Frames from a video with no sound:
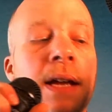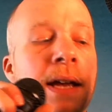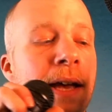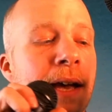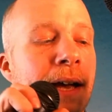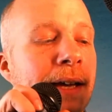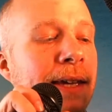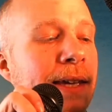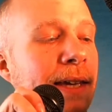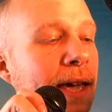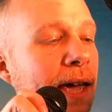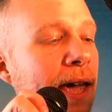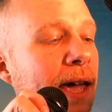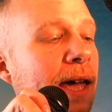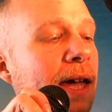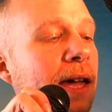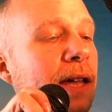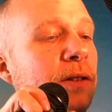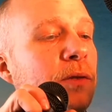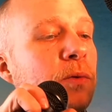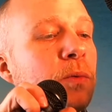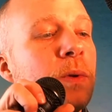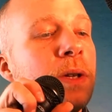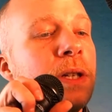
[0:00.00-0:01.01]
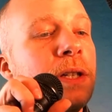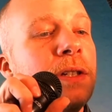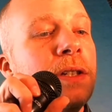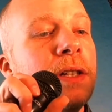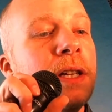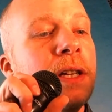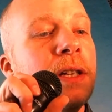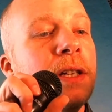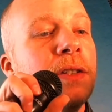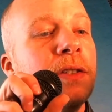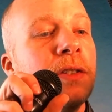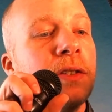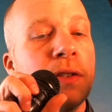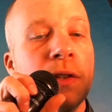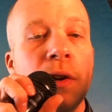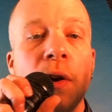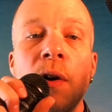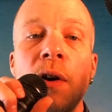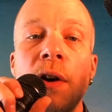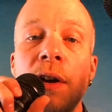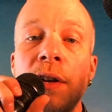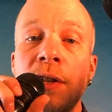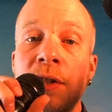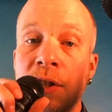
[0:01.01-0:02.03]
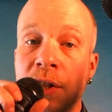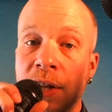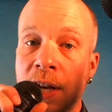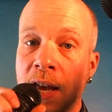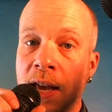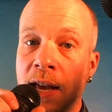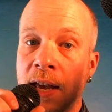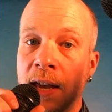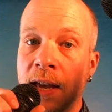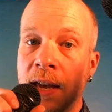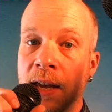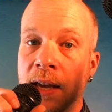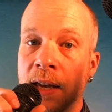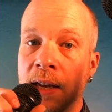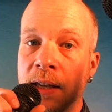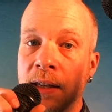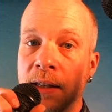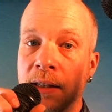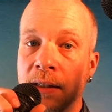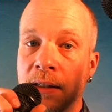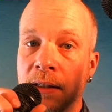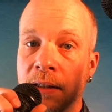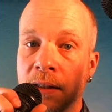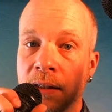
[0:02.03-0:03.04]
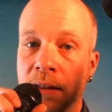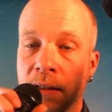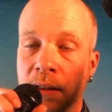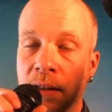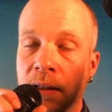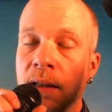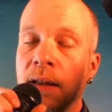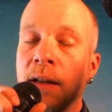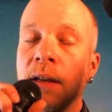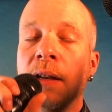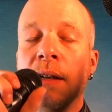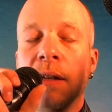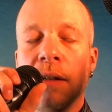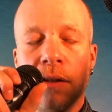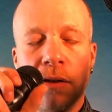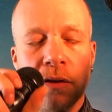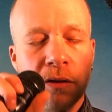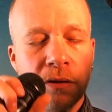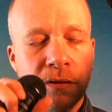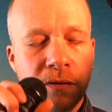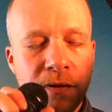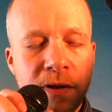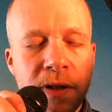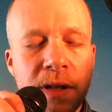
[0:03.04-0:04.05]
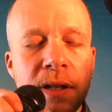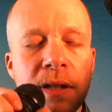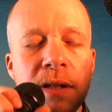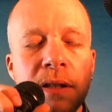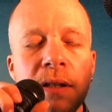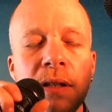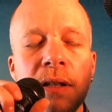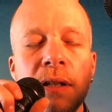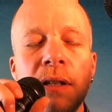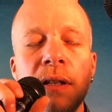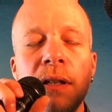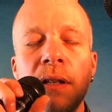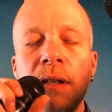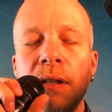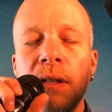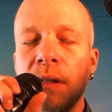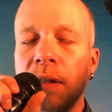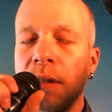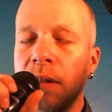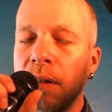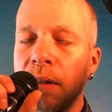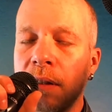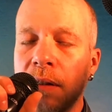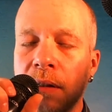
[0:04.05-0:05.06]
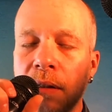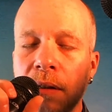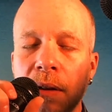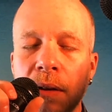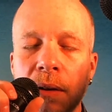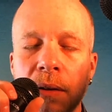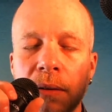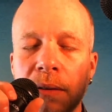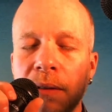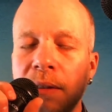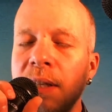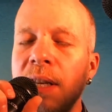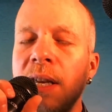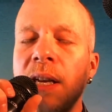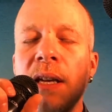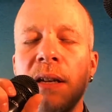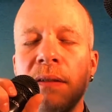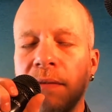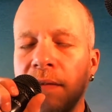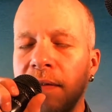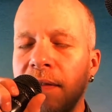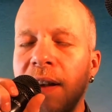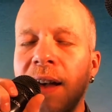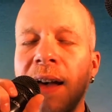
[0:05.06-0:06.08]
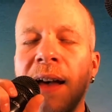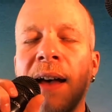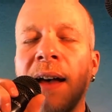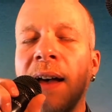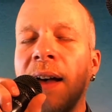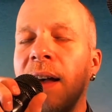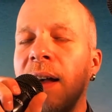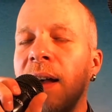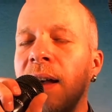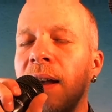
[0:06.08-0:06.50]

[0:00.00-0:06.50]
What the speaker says: I can't resist your shine. Your visage is so divine.